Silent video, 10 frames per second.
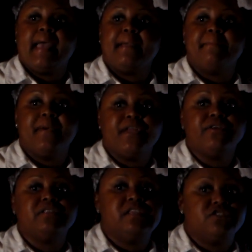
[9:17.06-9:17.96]
a
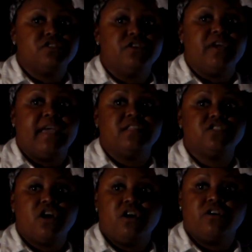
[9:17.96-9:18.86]
better listener and
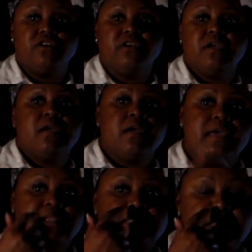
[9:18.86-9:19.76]
talker
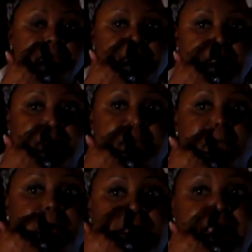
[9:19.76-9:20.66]
is summed up.
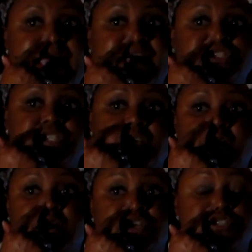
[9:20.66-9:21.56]
He actually did
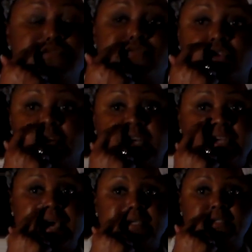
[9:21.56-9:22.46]
it in a twofold
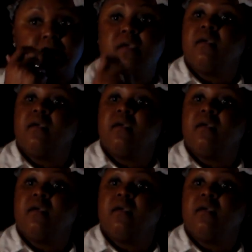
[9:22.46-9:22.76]
index,